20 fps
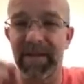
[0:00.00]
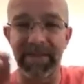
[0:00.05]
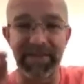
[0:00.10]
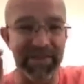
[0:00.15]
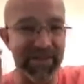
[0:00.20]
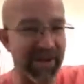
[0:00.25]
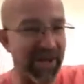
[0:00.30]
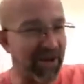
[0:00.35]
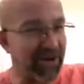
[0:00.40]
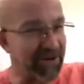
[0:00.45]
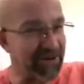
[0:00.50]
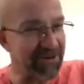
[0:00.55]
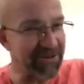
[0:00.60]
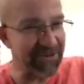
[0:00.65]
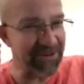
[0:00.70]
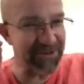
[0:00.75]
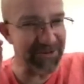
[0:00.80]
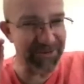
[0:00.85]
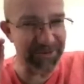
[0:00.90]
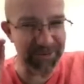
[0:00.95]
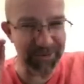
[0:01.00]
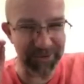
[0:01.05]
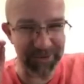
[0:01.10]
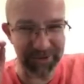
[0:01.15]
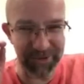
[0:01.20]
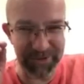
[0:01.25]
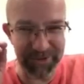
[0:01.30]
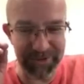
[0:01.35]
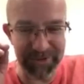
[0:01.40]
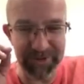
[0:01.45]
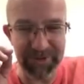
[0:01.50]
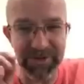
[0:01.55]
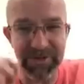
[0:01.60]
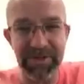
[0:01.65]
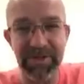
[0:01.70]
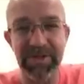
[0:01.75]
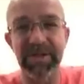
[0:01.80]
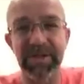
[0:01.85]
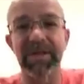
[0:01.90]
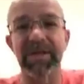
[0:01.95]
And then I heard those words,
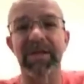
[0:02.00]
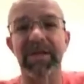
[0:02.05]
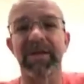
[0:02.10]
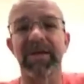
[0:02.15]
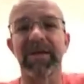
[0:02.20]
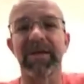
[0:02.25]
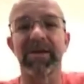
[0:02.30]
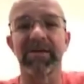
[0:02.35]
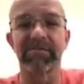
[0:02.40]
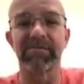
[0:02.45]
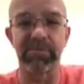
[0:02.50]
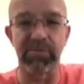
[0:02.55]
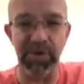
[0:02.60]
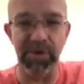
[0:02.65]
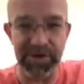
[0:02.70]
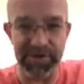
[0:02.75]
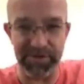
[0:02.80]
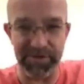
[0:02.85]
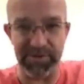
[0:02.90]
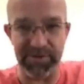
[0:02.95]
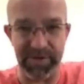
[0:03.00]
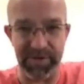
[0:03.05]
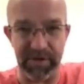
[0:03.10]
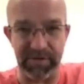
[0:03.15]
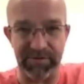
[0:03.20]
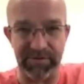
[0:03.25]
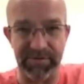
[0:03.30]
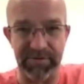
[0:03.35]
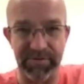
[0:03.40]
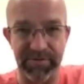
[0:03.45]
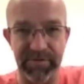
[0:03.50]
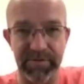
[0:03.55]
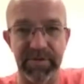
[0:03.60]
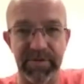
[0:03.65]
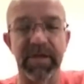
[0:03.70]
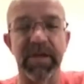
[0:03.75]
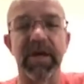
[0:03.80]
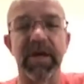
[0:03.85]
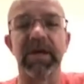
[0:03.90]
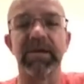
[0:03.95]
brace yourself,
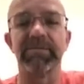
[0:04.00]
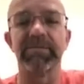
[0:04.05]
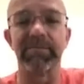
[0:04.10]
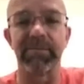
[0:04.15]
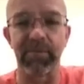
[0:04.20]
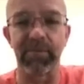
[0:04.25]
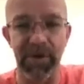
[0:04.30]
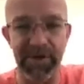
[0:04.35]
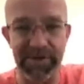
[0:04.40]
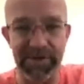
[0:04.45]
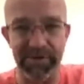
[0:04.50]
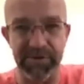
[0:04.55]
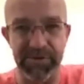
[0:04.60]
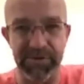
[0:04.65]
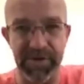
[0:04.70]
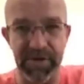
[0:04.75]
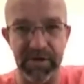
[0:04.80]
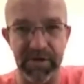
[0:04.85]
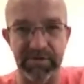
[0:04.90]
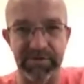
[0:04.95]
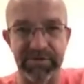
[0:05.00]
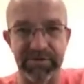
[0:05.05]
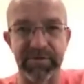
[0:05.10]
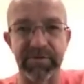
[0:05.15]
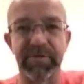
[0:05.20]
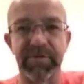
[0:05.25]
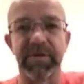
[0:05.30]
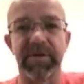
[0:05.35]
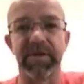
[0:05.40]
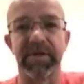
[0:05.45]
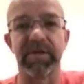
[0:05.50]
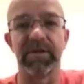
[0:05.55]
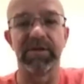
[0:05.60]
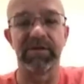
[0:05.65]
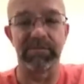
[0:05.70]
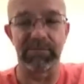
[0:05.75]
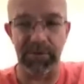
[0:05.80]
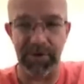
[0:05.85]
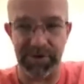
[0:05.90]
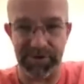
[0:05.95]
brace yourself,
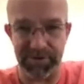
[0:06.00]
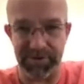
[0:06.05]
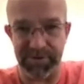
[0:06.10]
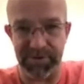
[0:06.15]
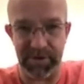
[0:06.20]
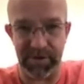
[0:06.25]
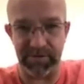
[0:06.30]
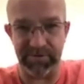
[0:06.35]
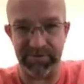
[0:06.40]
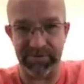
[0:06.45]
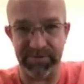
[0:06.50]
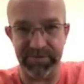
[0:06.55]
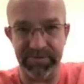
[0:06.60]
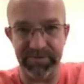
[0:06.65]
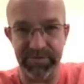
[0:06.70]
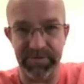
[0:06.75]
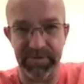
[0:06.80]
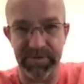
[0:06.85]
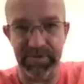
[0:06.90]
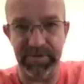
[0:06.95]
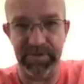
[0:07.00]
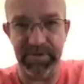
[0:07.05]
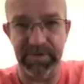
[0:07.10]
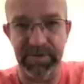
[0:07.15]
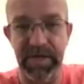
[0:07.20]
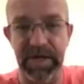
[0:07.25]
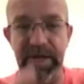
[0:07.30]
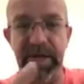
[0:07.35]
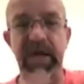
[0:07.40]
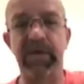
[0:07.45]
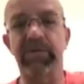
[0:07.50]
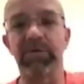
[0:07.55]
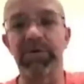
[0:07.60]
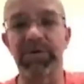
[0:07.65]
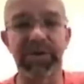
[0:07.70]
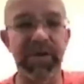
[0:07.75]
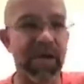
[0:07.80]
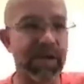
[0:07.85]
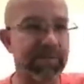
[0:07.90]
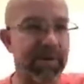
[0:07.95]
brace yourself. And I
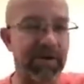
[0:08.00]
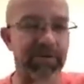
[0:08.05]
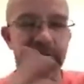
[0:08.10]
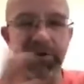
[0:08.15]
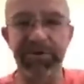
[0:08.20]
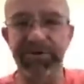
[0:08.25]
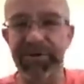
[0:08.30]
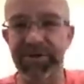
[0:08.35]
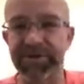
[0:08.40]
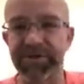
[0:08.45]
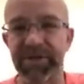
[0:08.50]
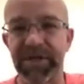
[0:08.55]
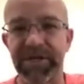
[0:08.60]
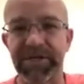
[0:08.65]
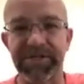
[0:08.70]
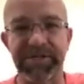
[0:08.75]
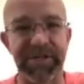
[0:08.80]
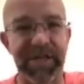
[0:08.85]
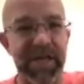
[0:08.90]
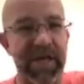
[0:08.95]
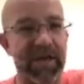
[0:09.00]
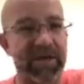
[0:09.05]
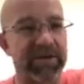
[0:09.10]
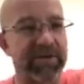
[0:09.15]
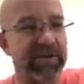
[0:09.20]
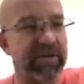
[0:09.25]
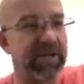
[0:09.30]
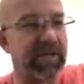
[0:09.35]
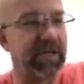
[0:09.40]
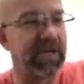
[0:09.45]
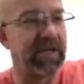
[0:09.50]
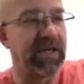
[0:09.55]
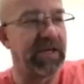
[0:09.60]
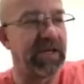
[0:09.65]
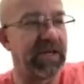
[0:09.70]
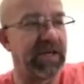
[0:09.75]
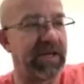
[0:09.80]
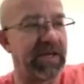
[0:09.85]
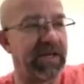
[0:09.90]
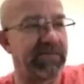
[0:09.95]
woke up, I wrote these things down.
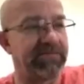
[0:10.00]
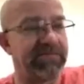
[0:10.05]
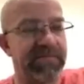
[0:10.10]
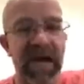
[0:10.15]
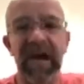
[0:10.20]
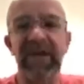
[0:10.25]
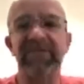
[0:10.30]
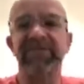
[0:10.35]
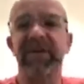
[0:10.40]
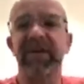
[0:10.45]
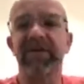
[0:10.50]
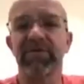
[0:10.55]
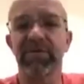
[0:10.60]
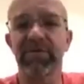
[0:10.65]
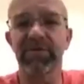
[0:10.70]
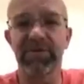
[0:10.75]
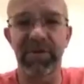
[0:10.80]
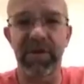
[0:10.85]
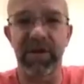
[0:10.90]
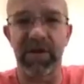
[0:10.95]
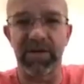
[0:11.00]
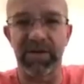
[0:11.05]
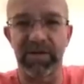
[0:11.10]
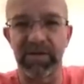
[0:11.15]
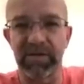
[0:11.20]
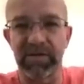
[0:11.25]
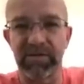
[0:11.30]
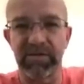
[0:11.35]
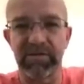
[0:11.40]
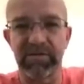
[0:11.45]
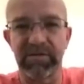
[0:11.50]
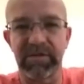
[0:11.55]
I've never gone